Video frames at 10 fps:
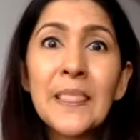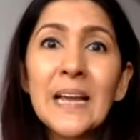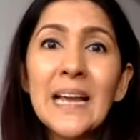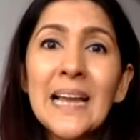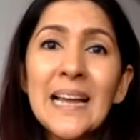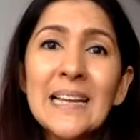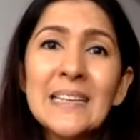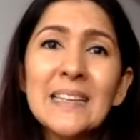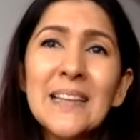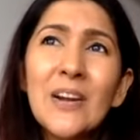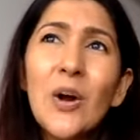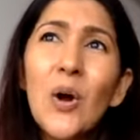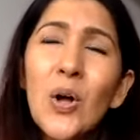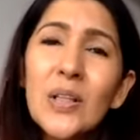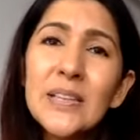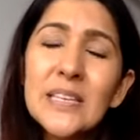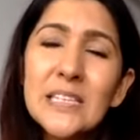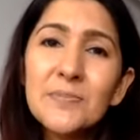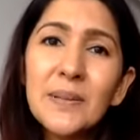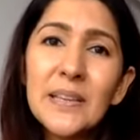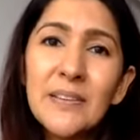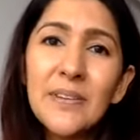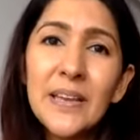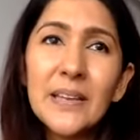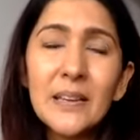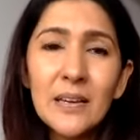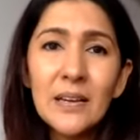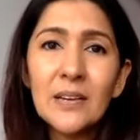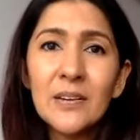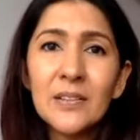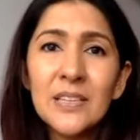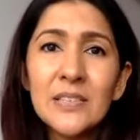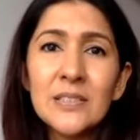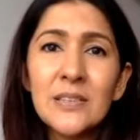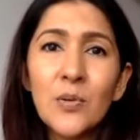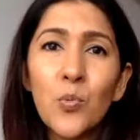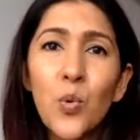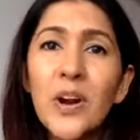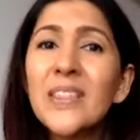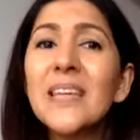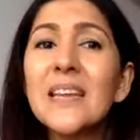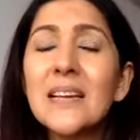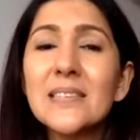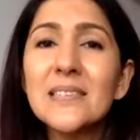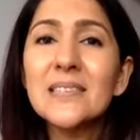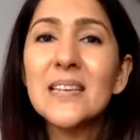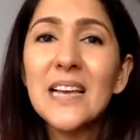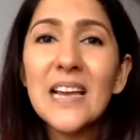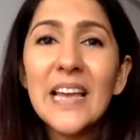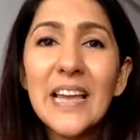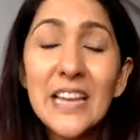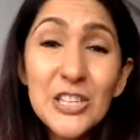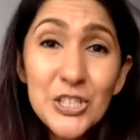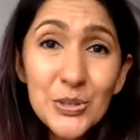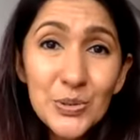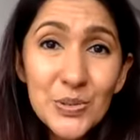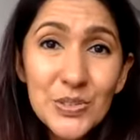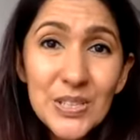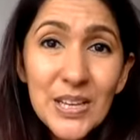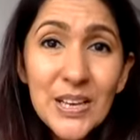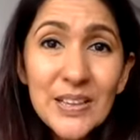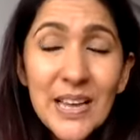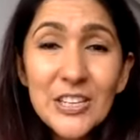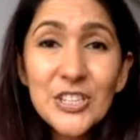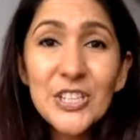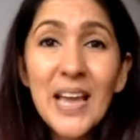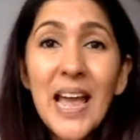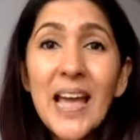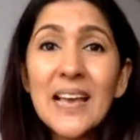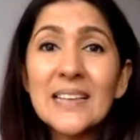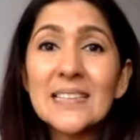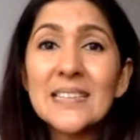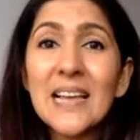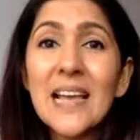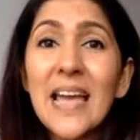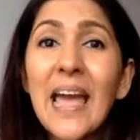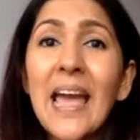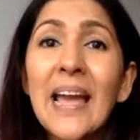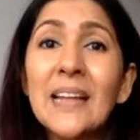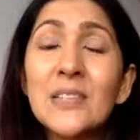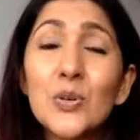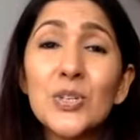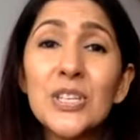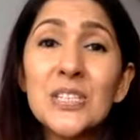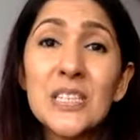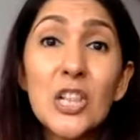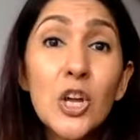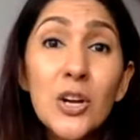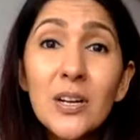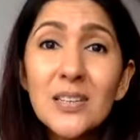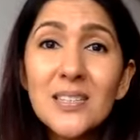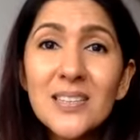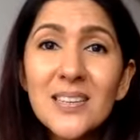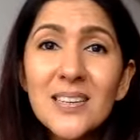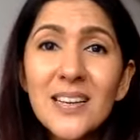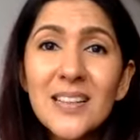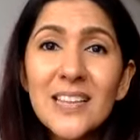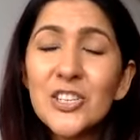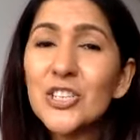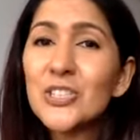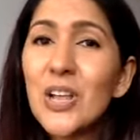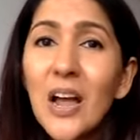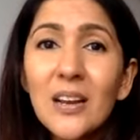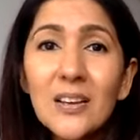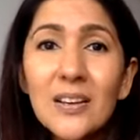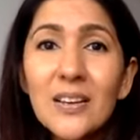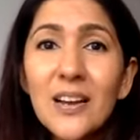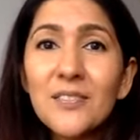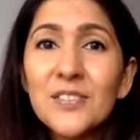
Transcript: And there are all these these worthiness issues that she has. And so she's learned that she's not good enough.